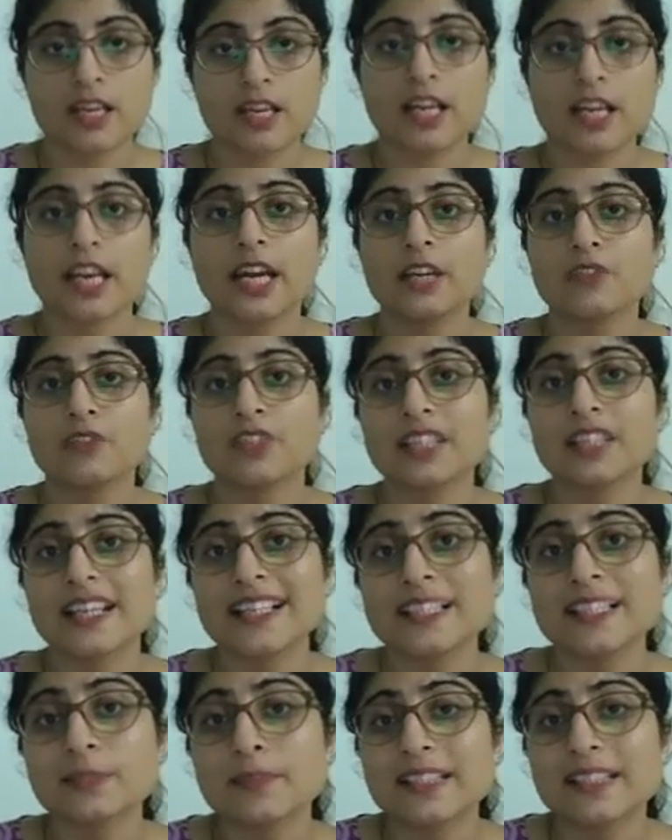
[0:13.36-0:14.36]

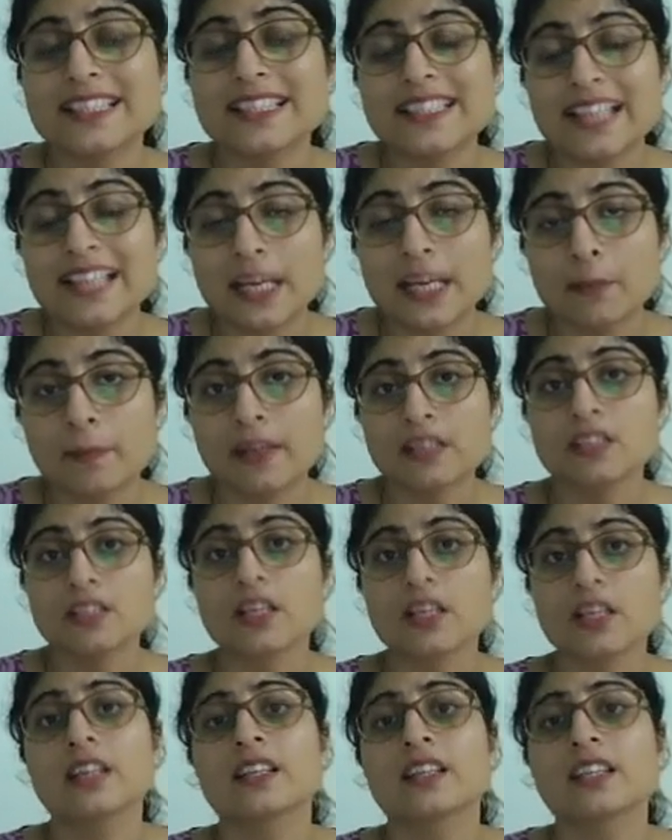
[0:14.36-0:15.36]
advertisement segment
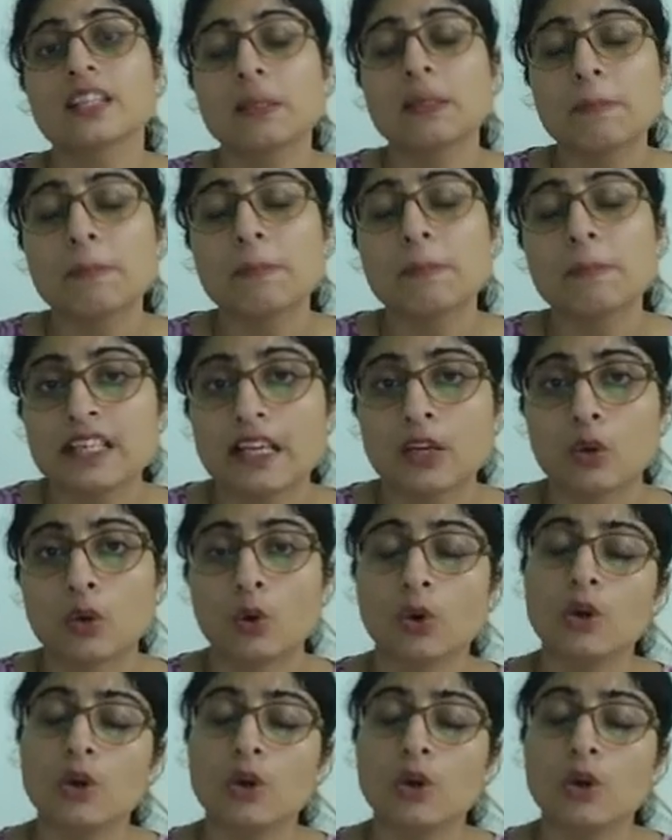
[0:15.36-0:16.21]
under the media law.